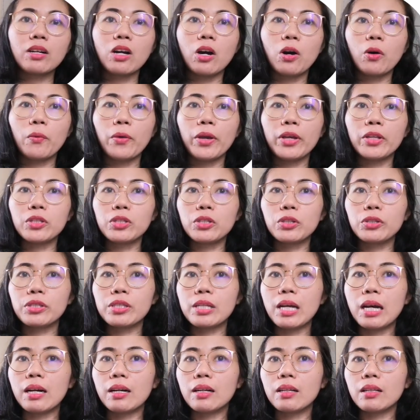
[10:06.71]
we are
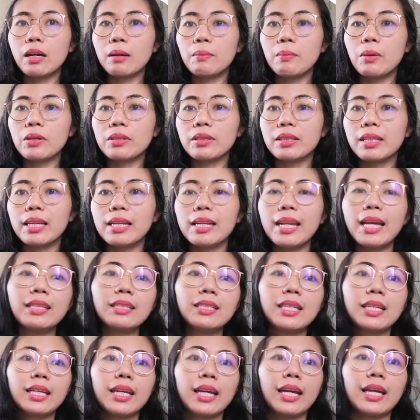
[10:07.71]
going to tackle
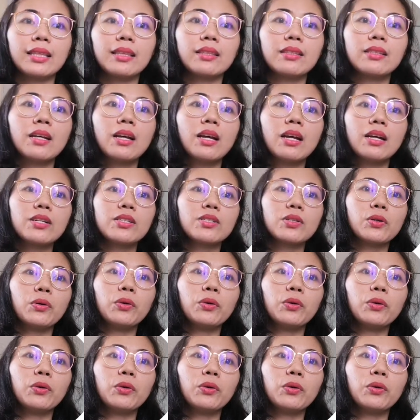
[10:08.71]
about the netiquette.